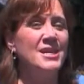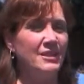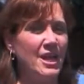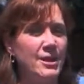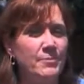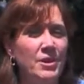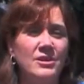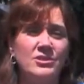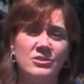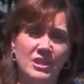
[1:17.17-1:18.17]

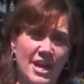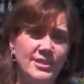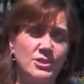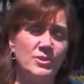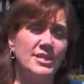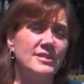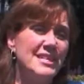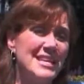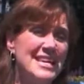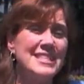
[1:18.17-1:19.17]
Ladybugs, lacewings,
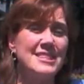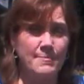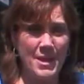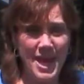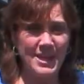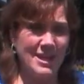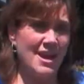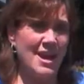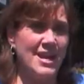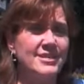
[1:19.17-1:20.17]
eat the bad
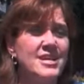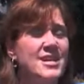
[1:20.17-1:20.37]
guys,